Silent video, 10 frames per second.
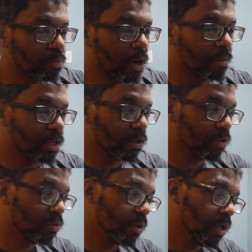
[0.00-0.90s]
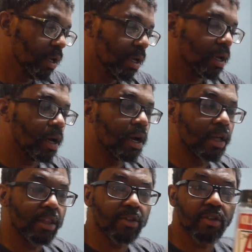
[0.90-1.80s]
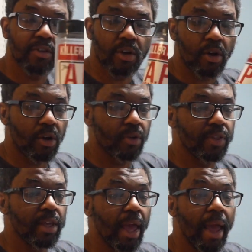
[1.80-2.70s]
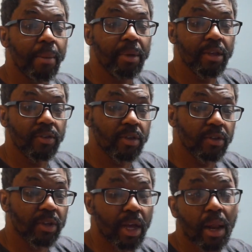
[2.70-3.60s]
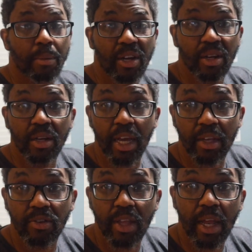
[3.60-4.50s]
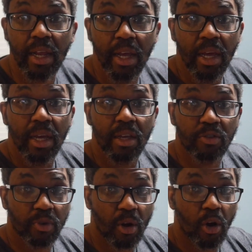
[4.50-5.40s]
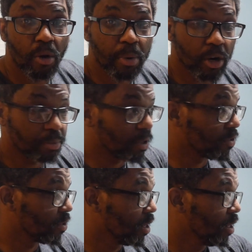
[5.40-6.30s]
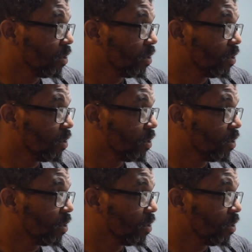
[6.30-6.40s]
Barbecue. This is called the AP seasoning. I'm gonna guess that it's for all purpose.